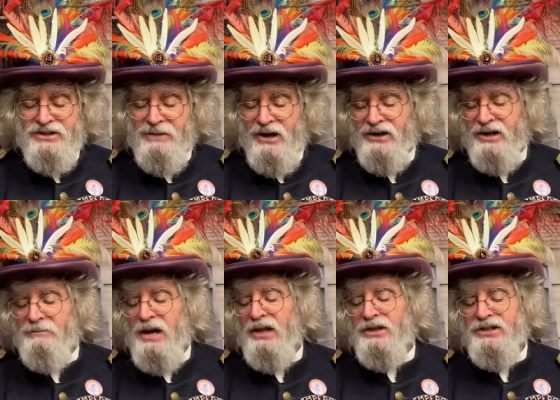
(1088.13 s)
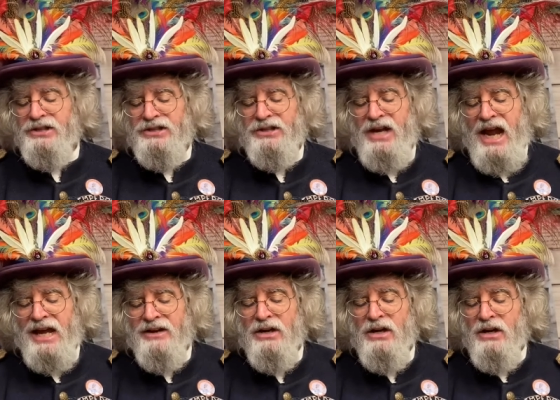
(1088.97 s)
American politician
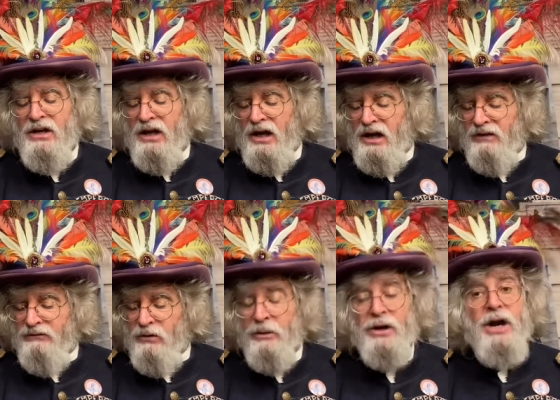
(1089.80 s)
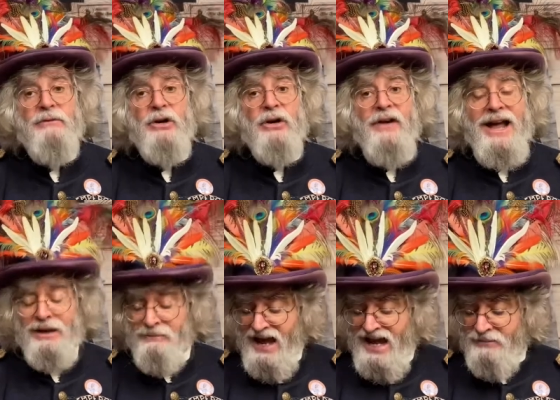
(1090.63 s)
and uh, former governor of
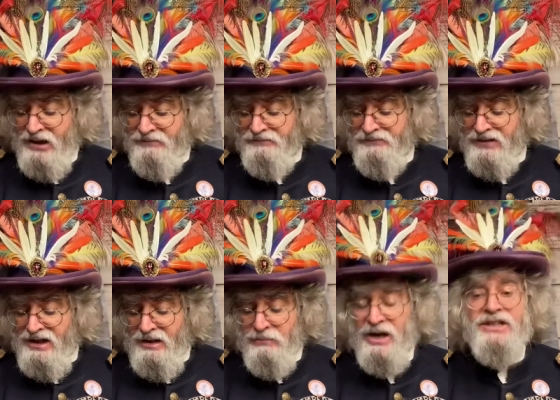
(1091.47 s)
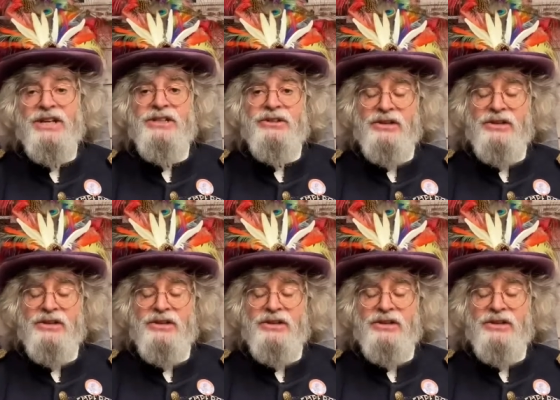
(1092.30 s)
Alabama, presidential